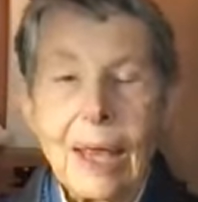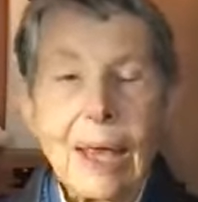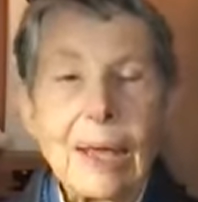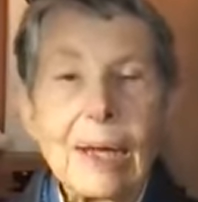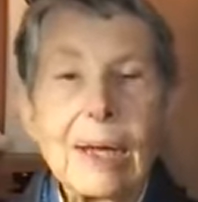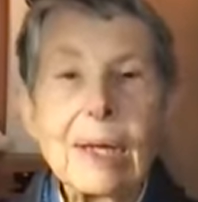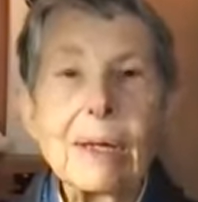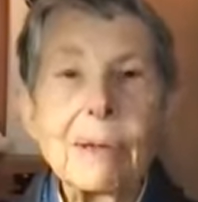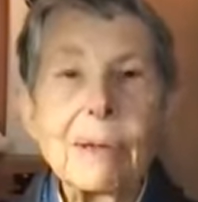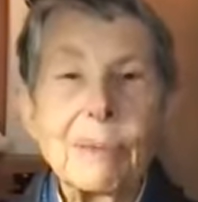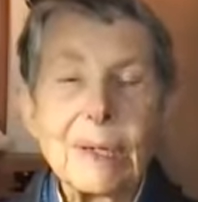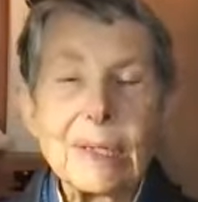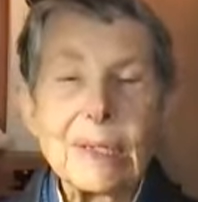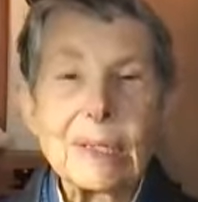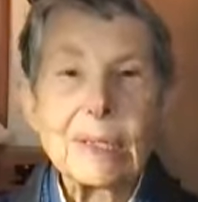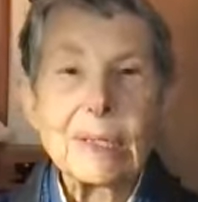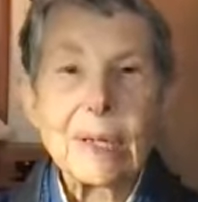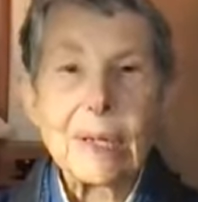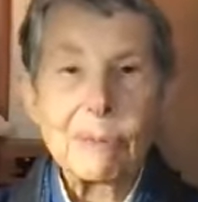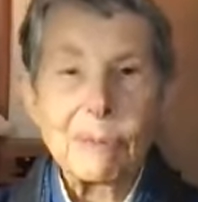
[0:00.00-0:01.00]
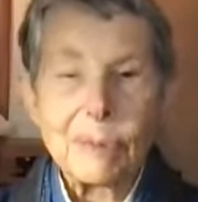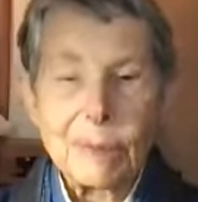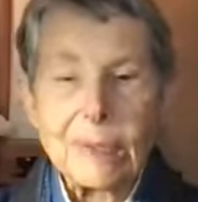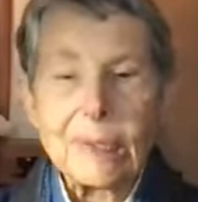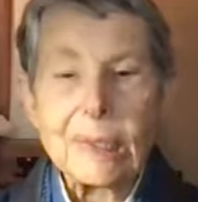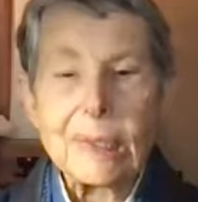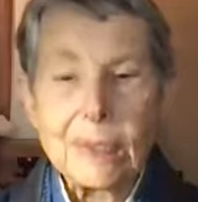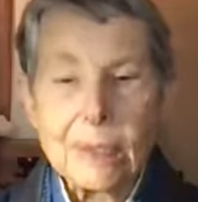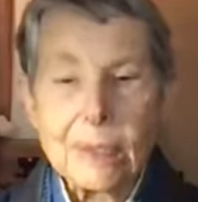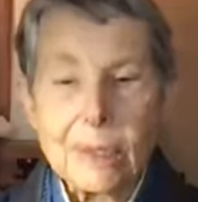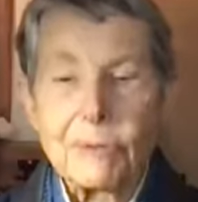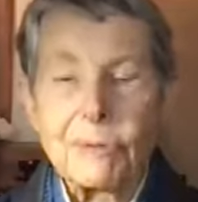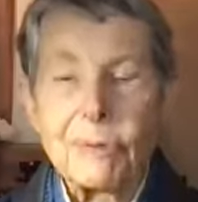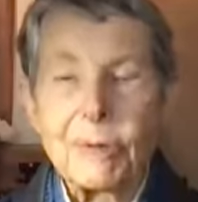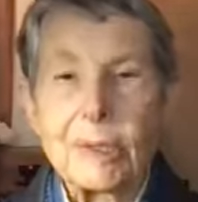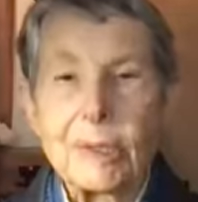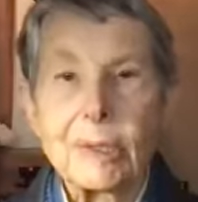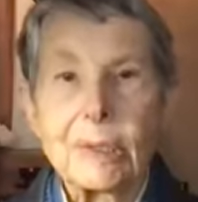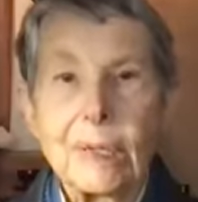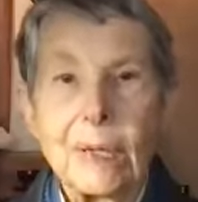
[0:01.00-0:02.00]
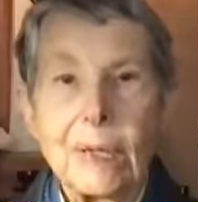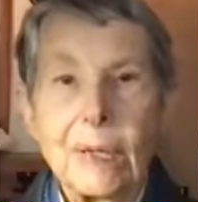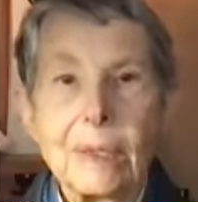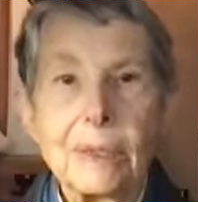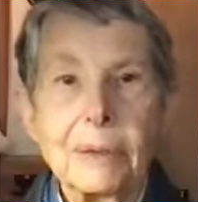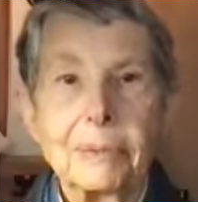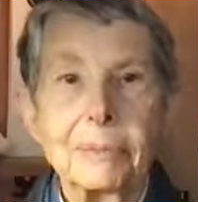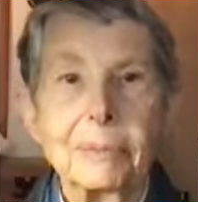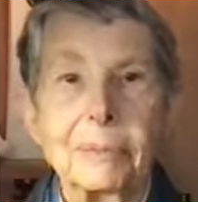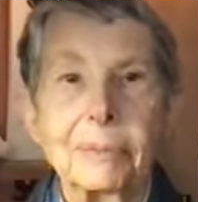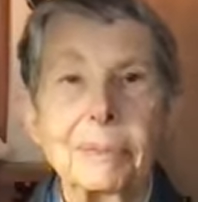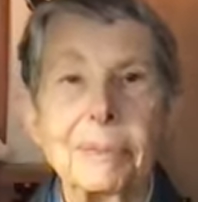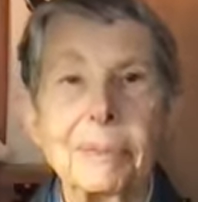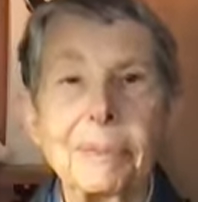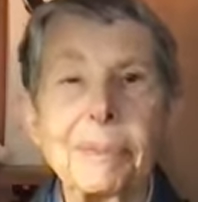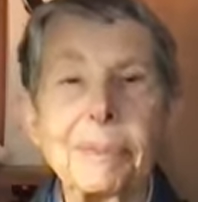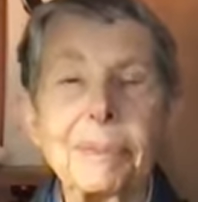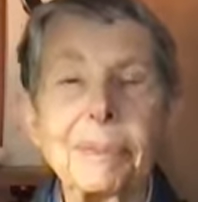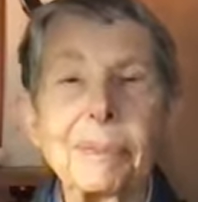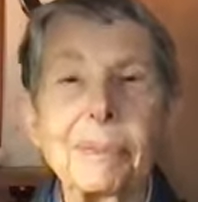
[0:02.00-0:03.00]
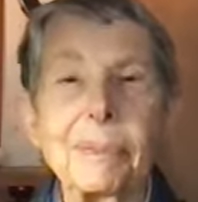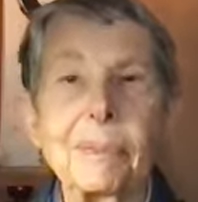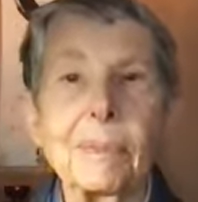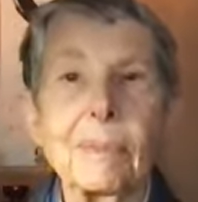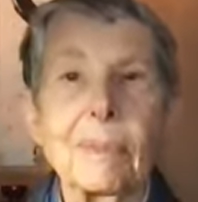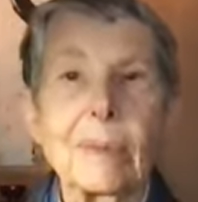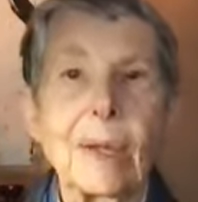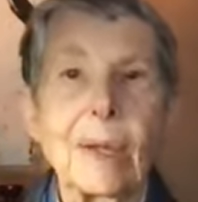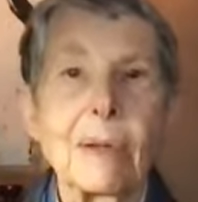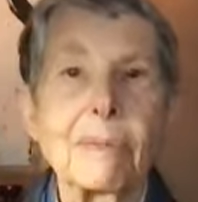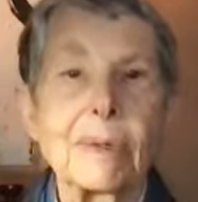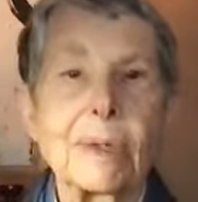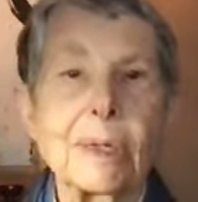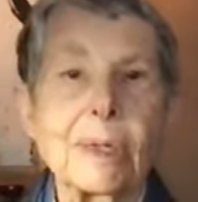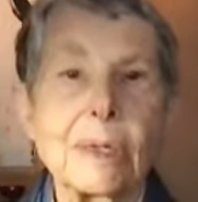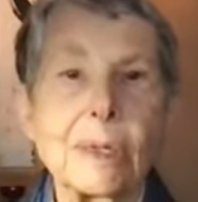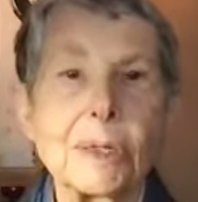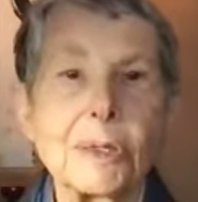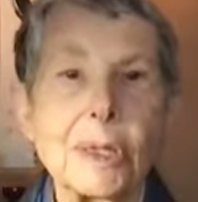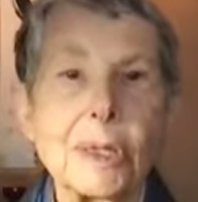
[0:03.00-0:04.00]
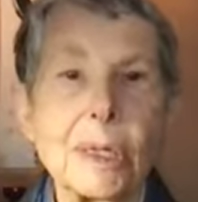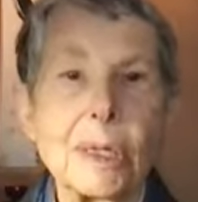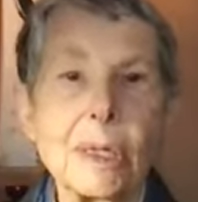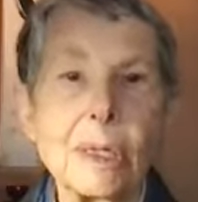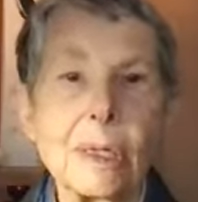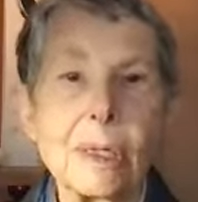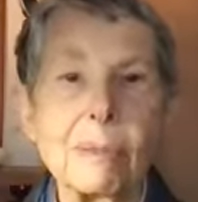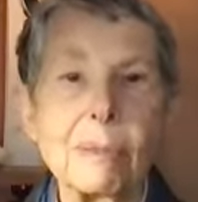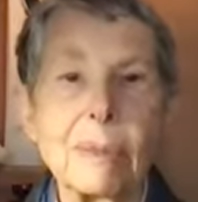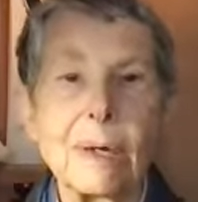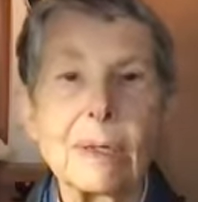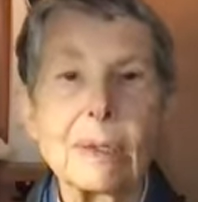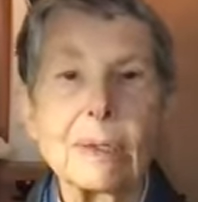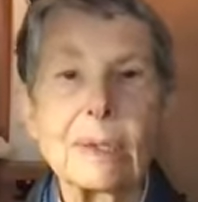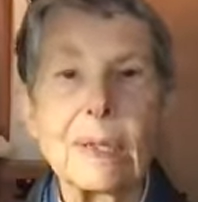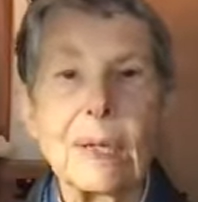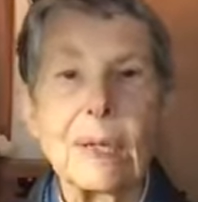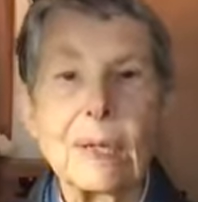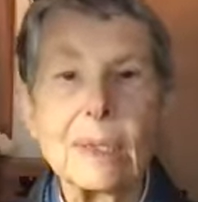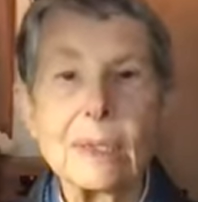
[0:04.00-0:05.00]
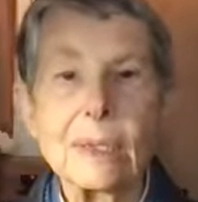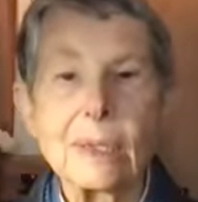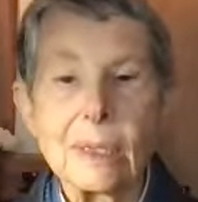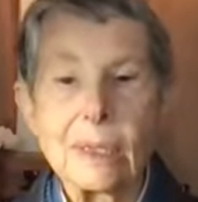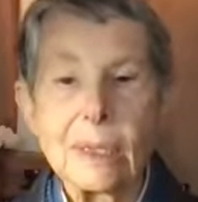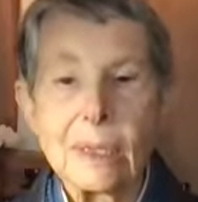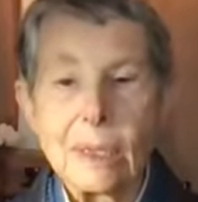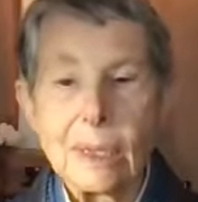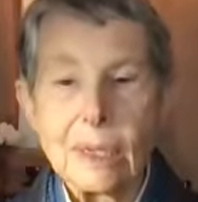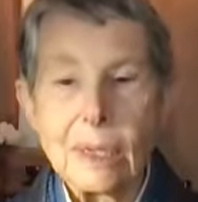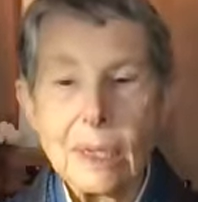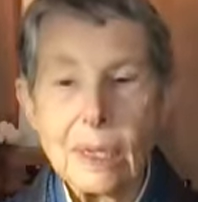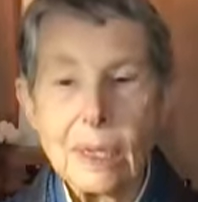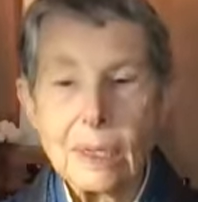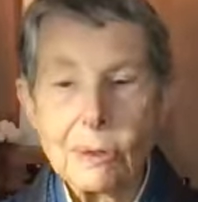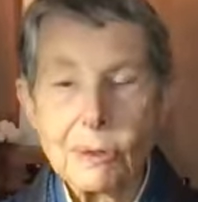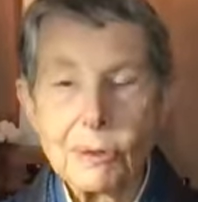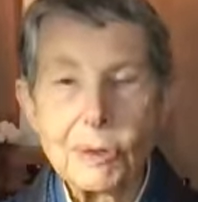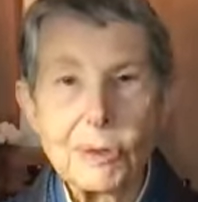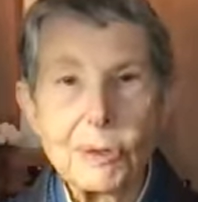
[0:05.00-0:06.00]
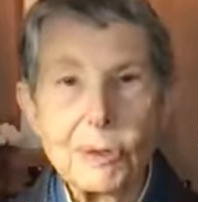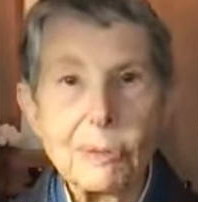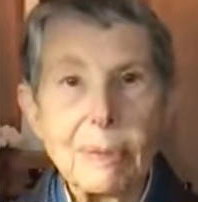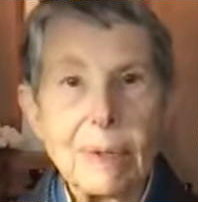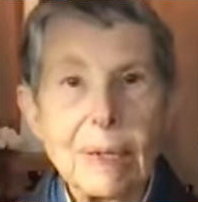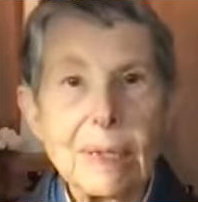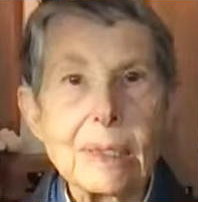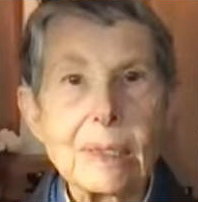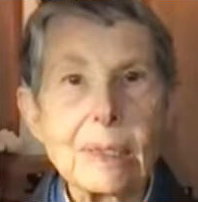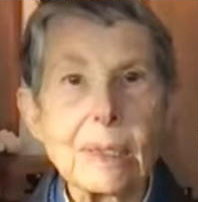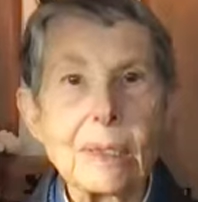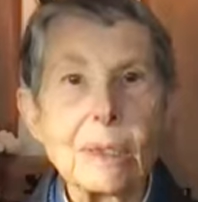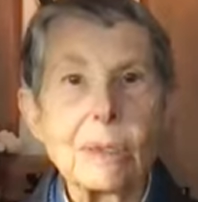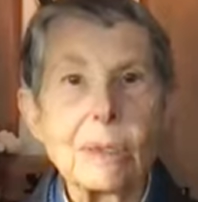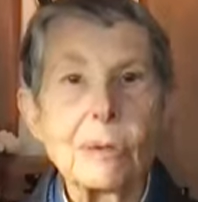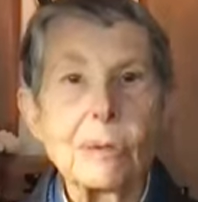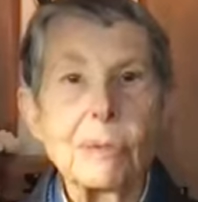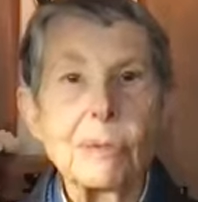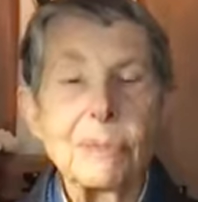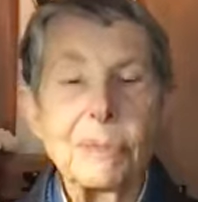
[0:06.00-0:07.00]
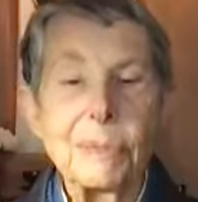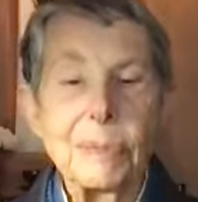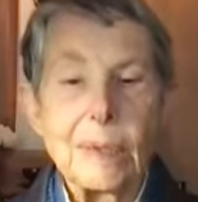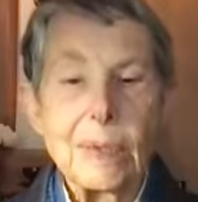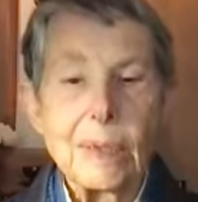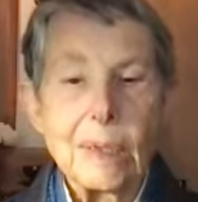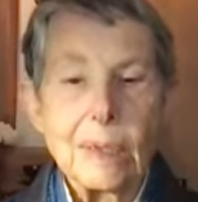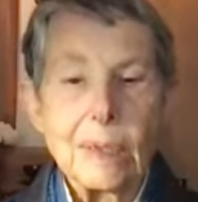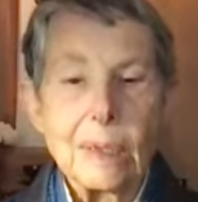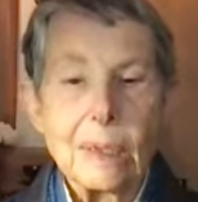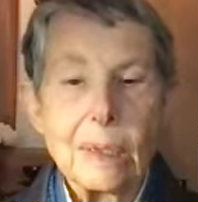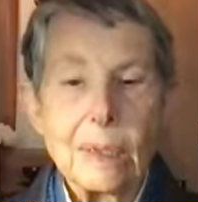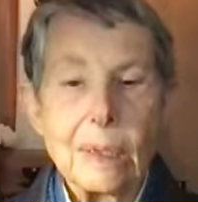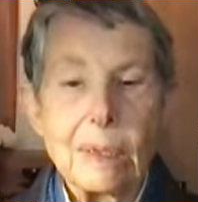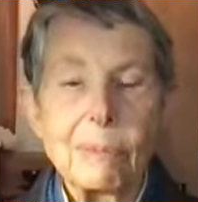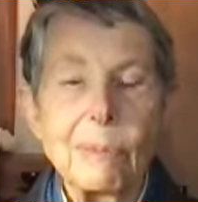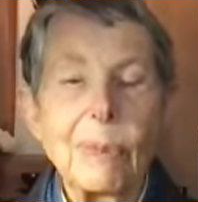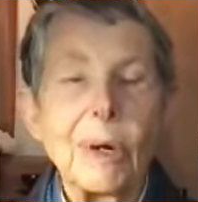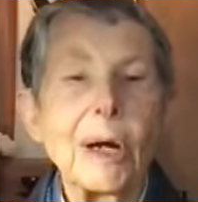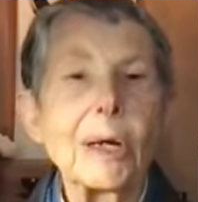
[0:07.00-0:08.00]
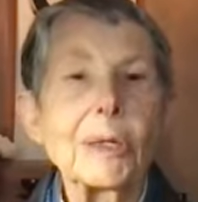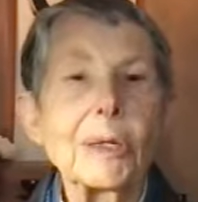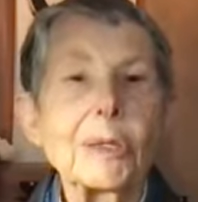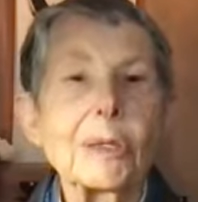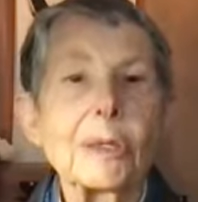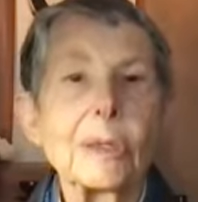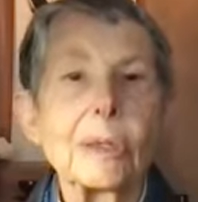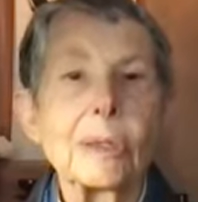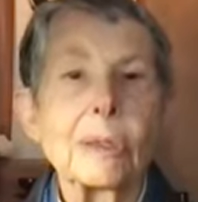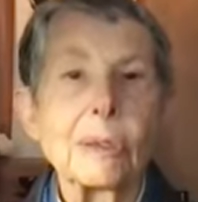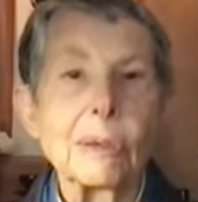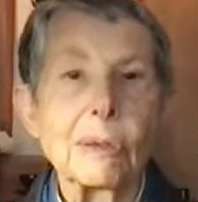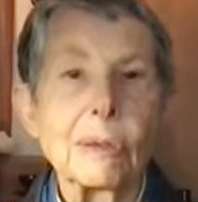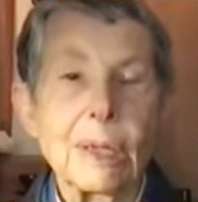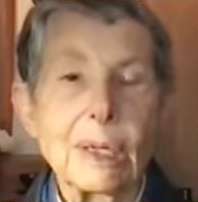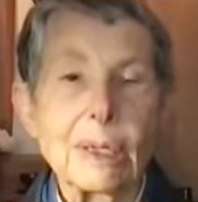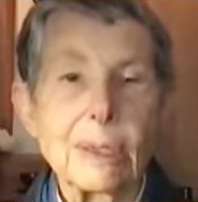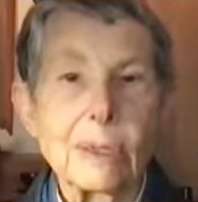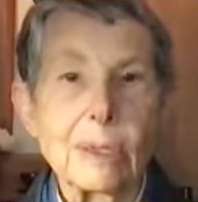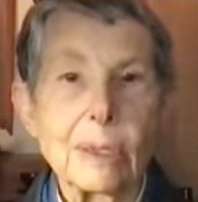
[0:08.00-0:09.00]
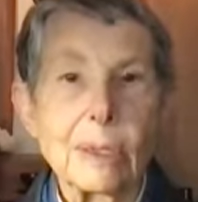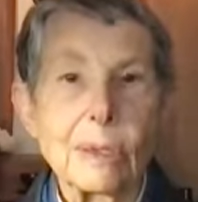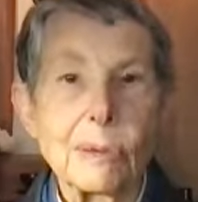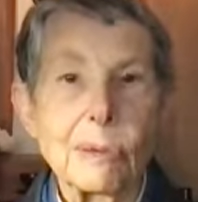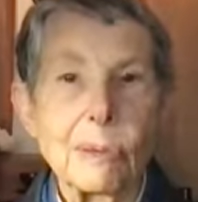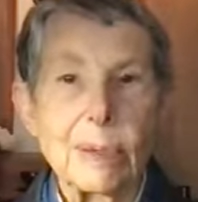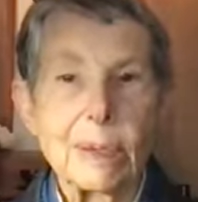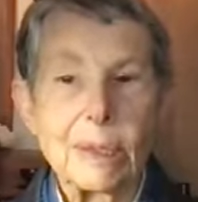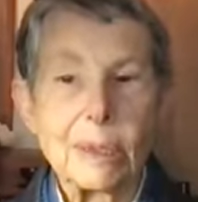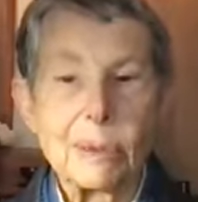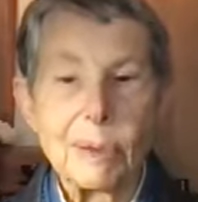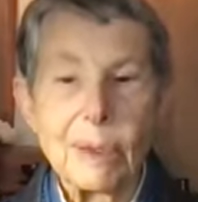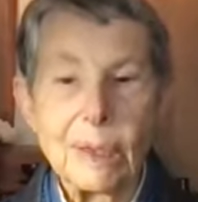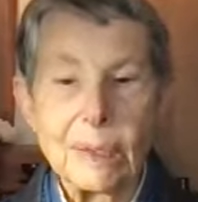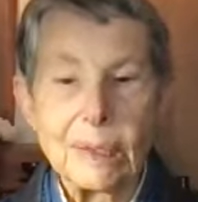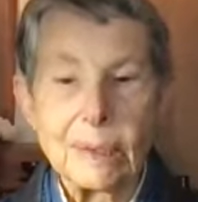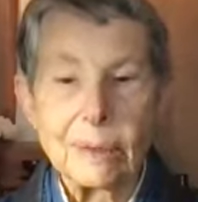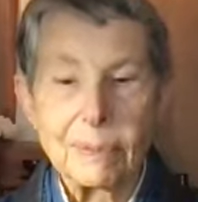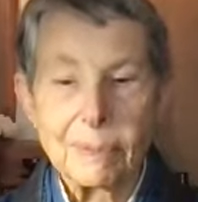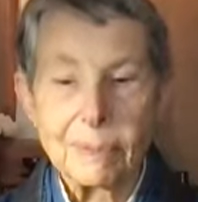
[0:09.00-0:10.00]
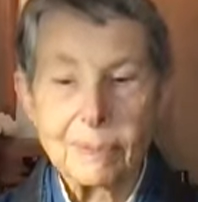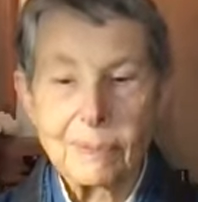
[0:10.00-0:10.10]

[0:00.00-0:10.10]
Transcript: At any rate, today really is the fifth day of this sesshin here at Mountain Gate in northern New Mexico in March 2021.